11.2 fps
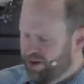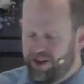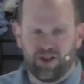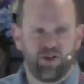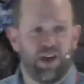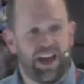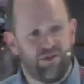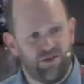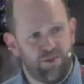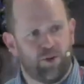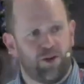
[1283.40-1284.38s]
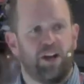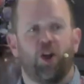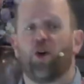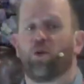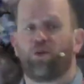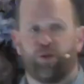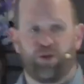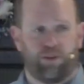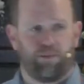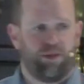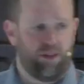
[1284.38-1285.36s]
to, everybody longs for
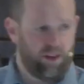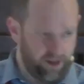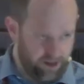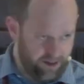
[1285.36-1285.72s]
something.